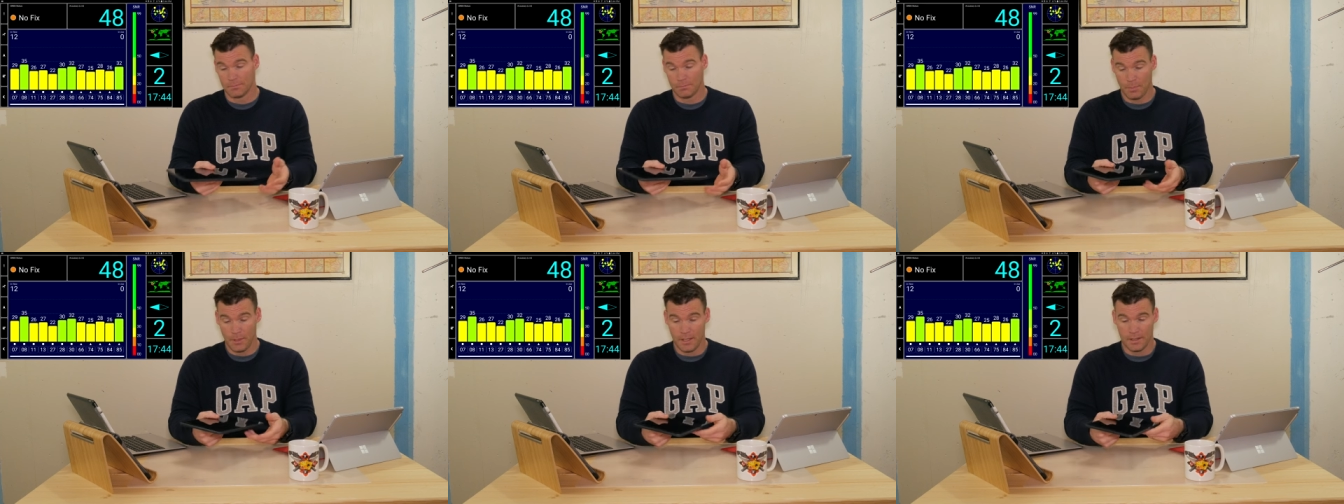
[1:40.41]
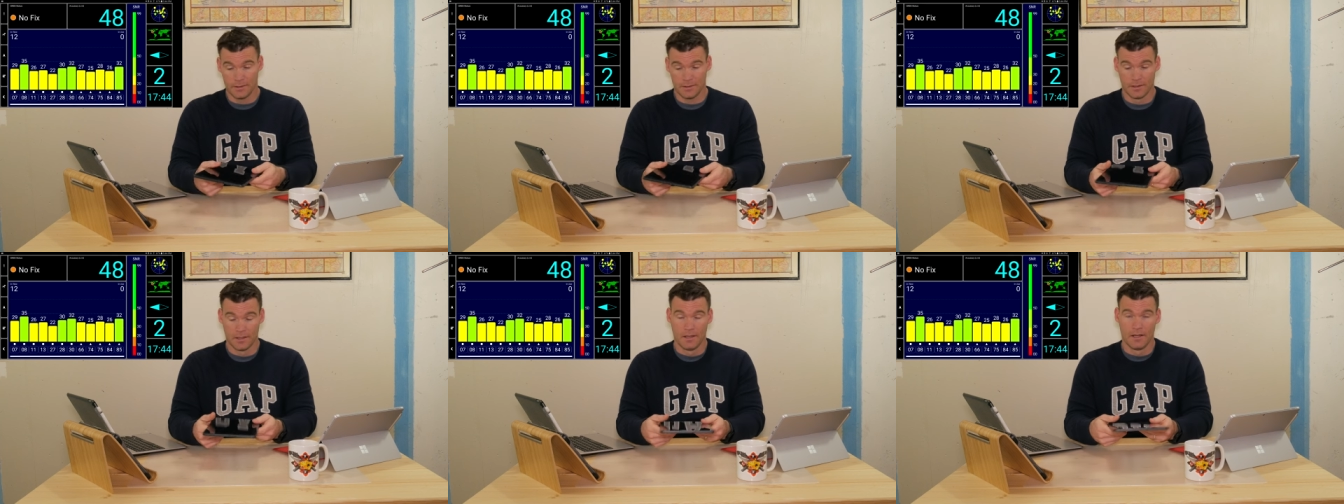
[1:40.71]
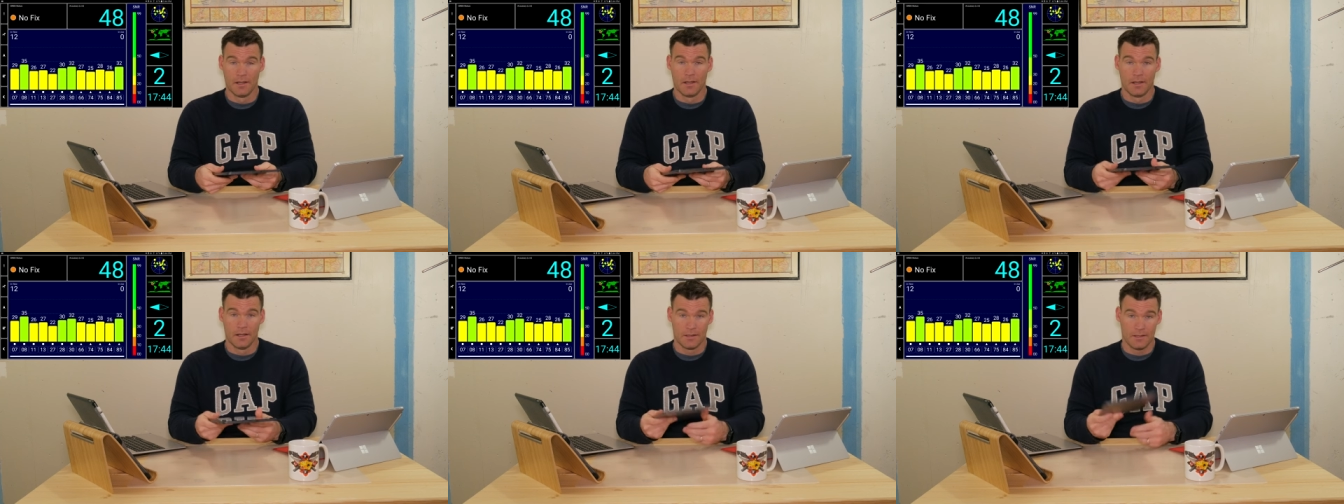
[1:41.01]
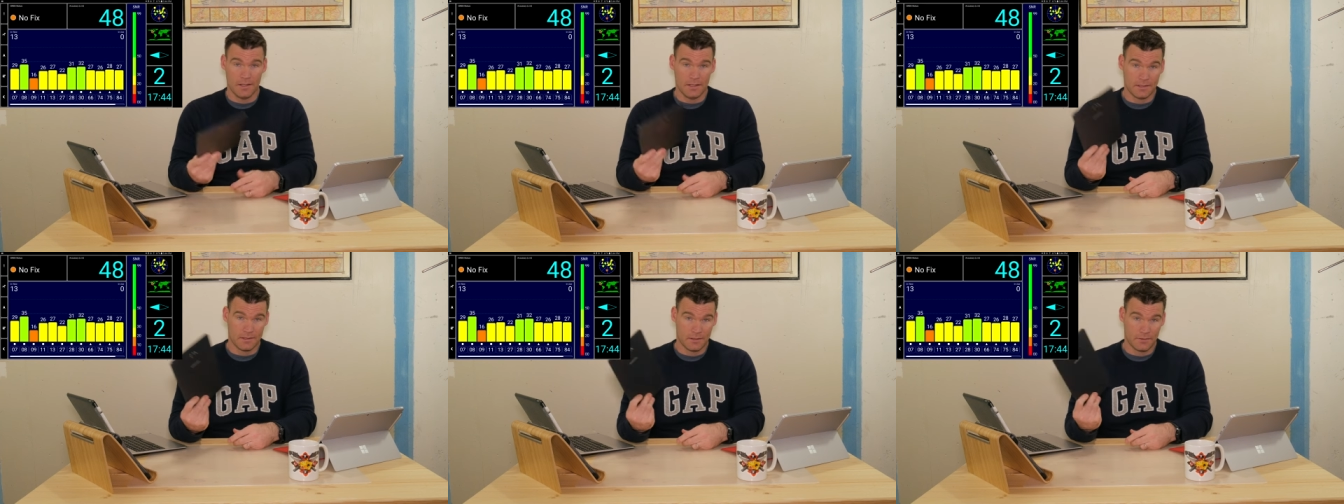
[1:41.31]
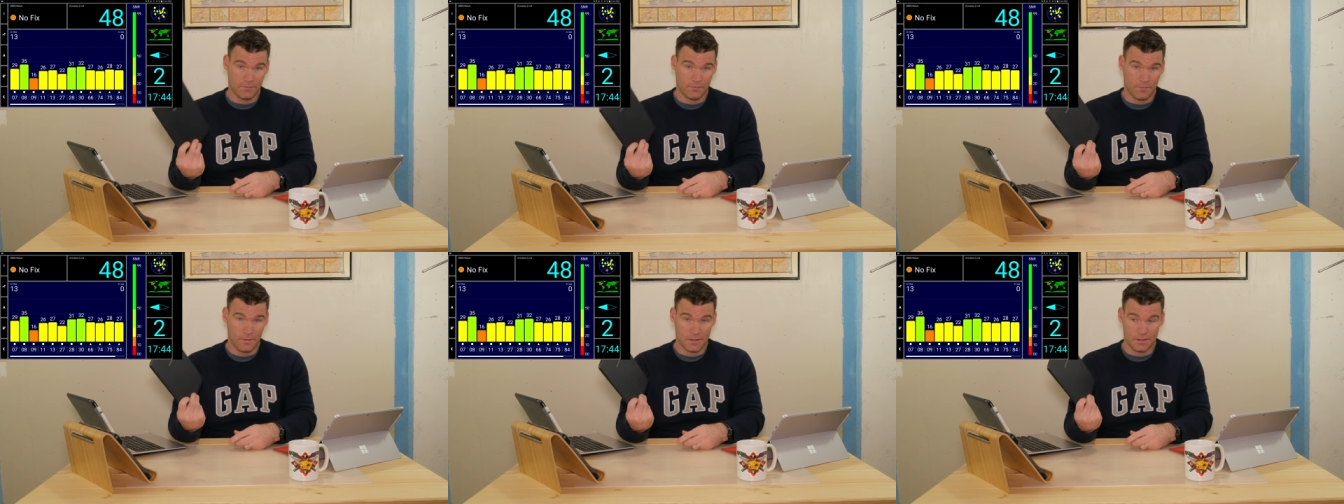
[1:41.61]
But this
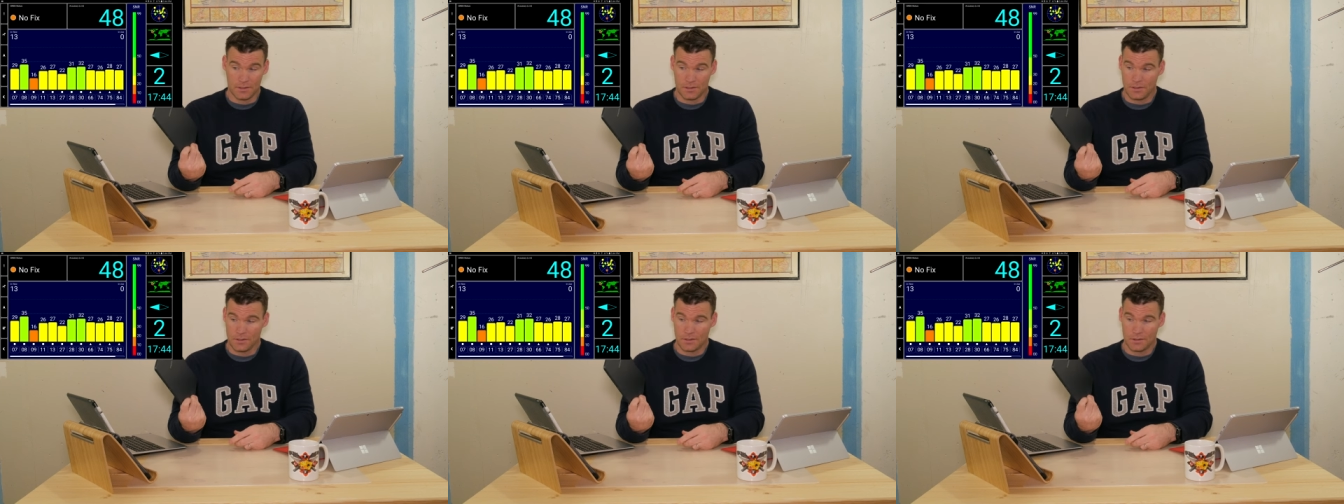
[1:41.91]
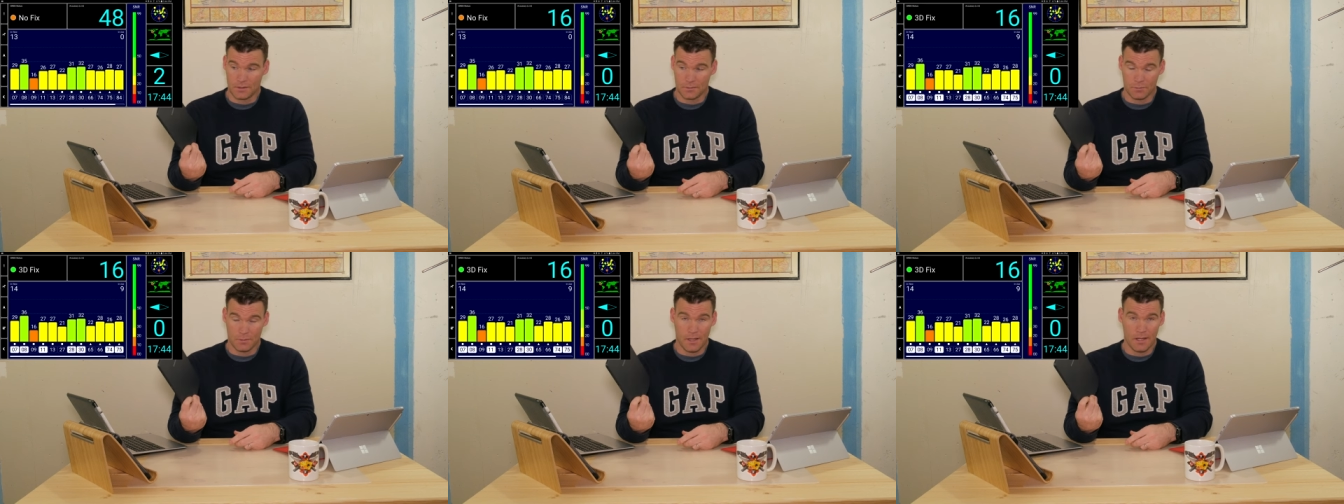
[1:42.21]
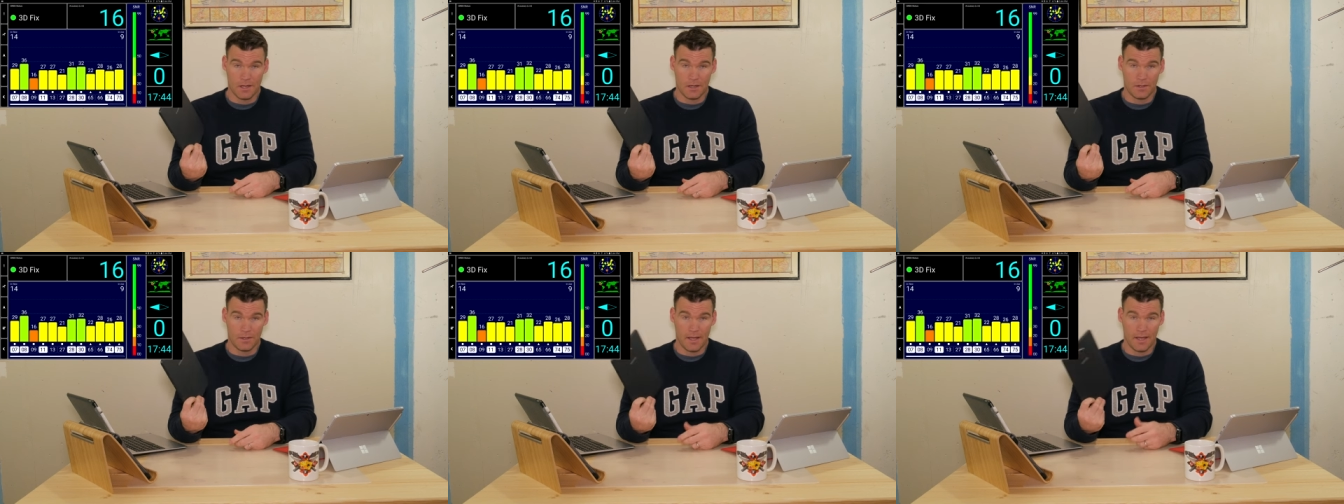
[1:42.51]
fits just as well,